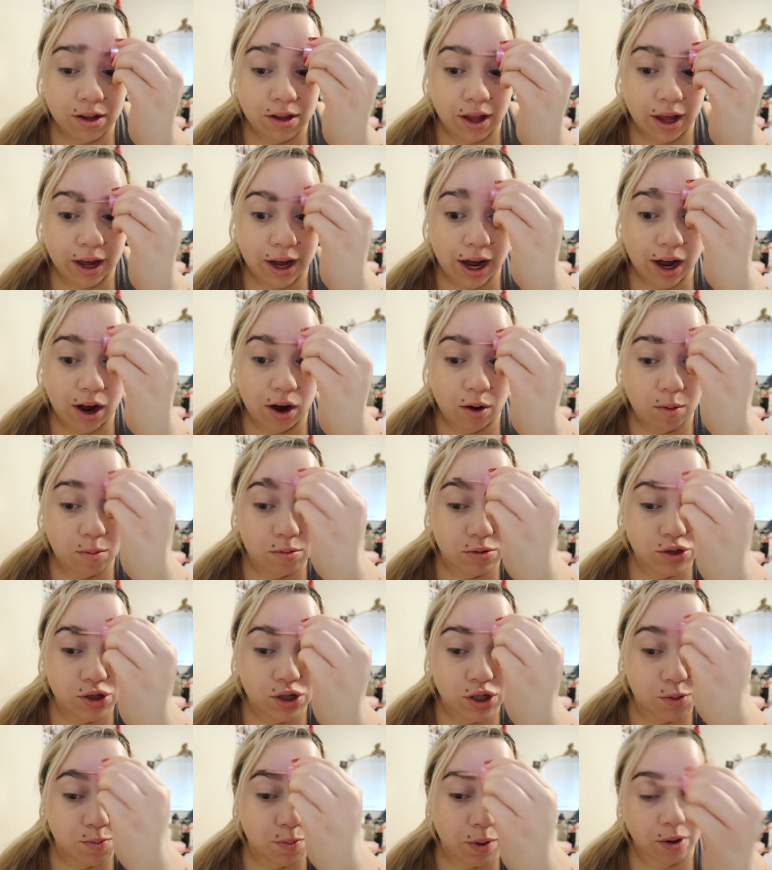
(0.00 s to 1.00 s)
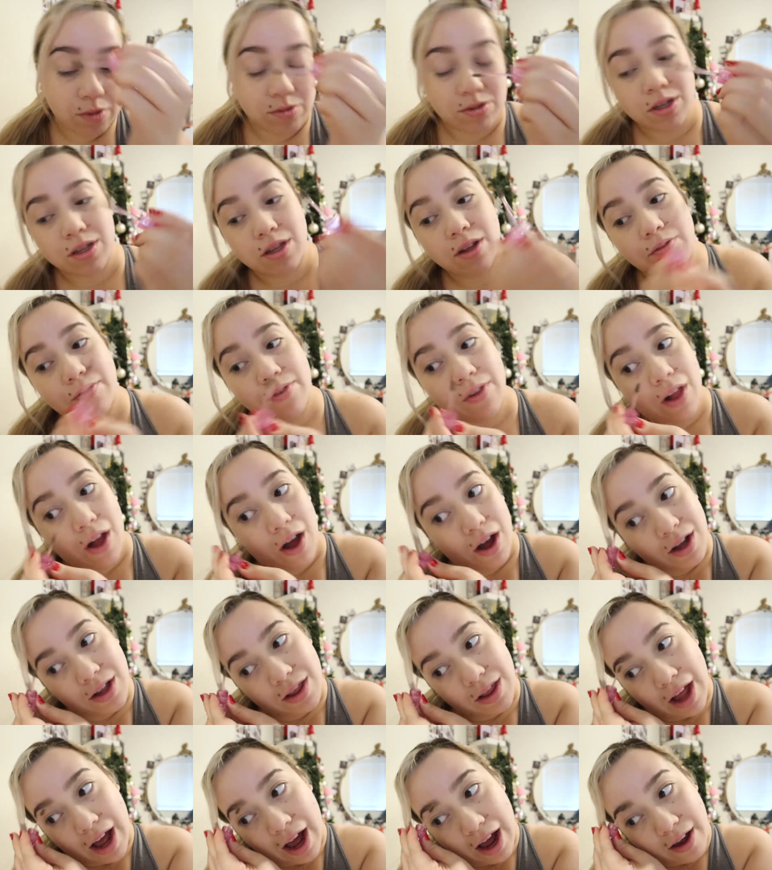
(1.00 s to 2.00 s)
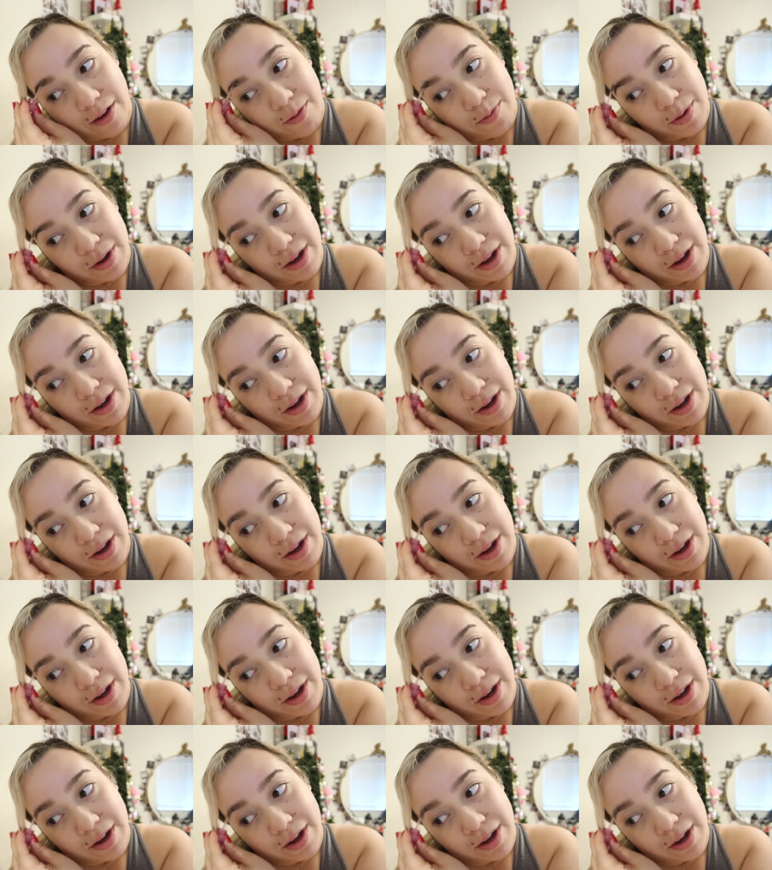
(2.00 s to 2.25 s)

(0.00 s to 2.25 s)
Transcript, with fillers: Like, I almost just posted the vlog live